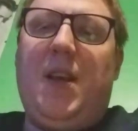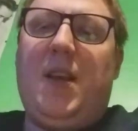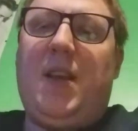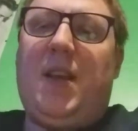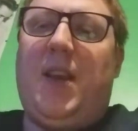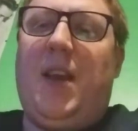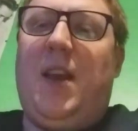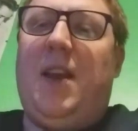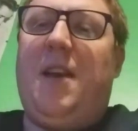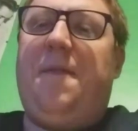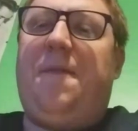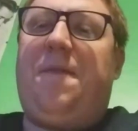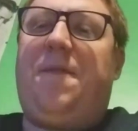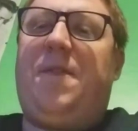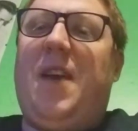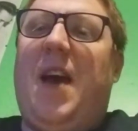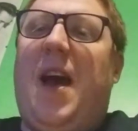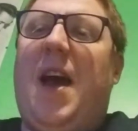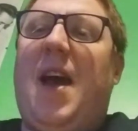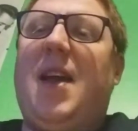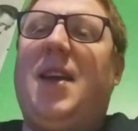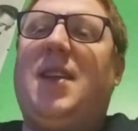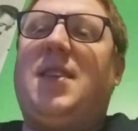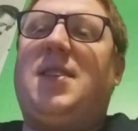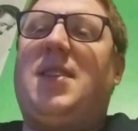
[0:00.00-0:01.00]
Give
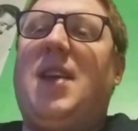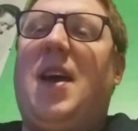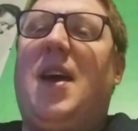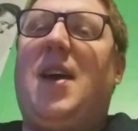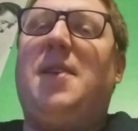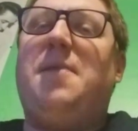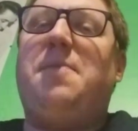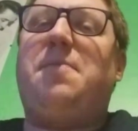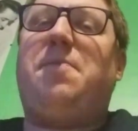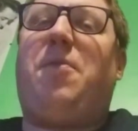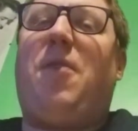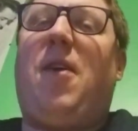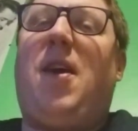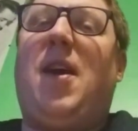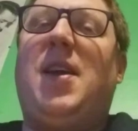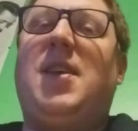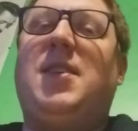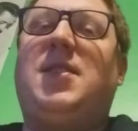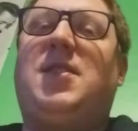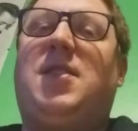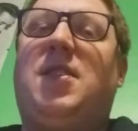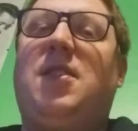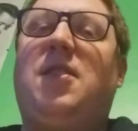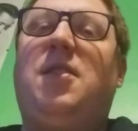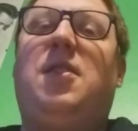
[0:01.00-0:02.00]
thanks and
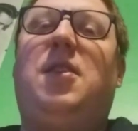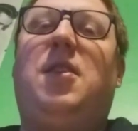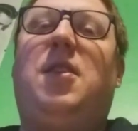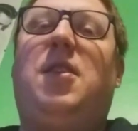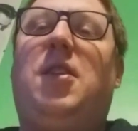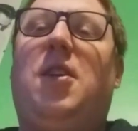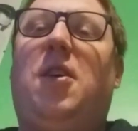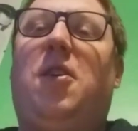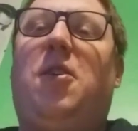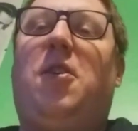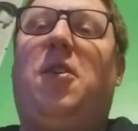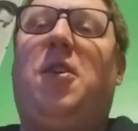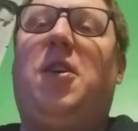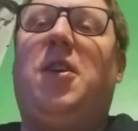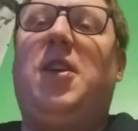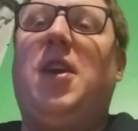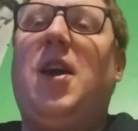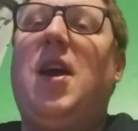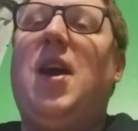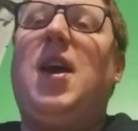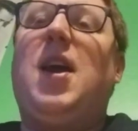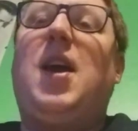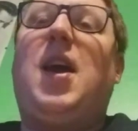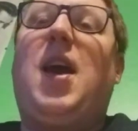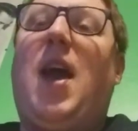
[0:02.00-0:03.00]
praise to the Lord,
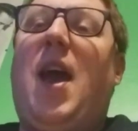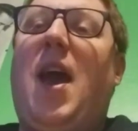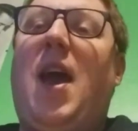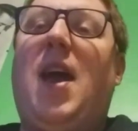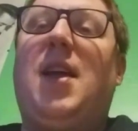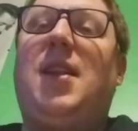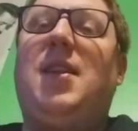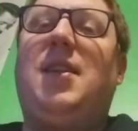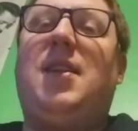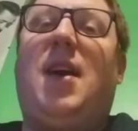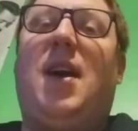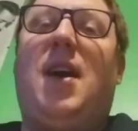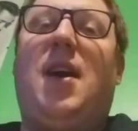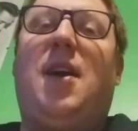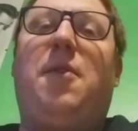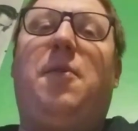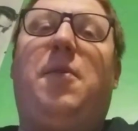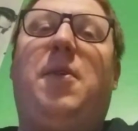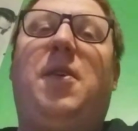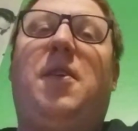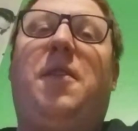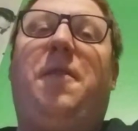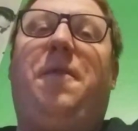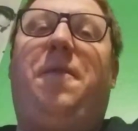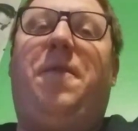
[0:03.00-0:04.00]
and I
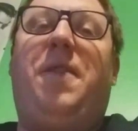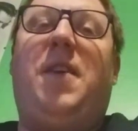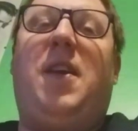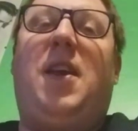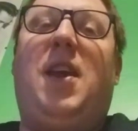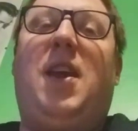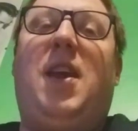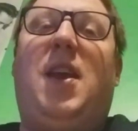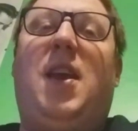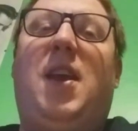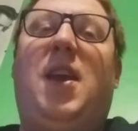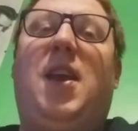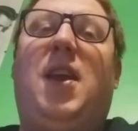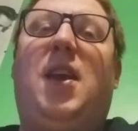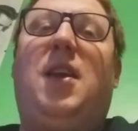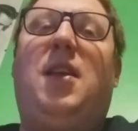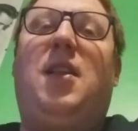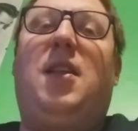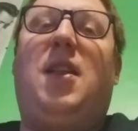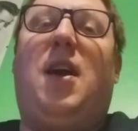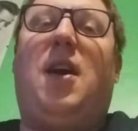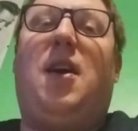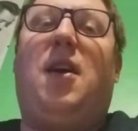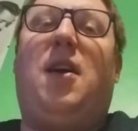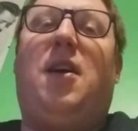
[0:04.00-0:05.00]
will
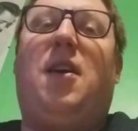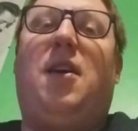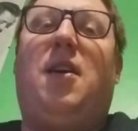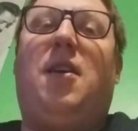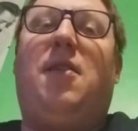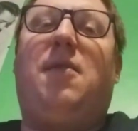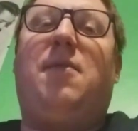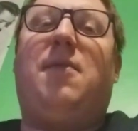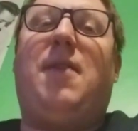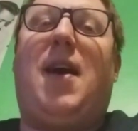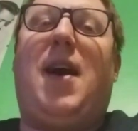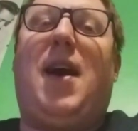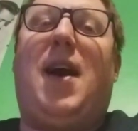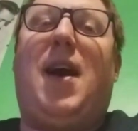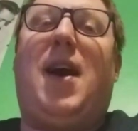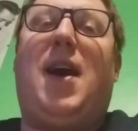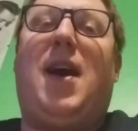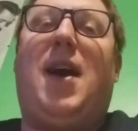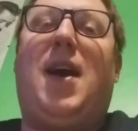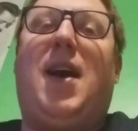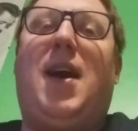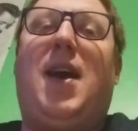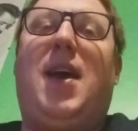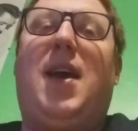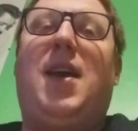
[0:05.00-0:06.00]
feel all
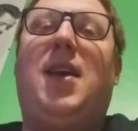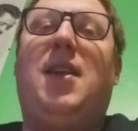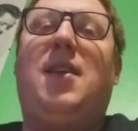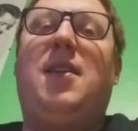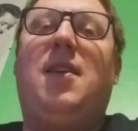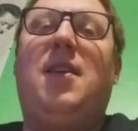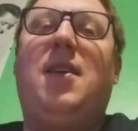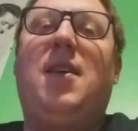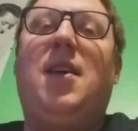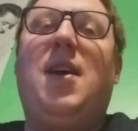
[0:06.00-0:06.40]
right.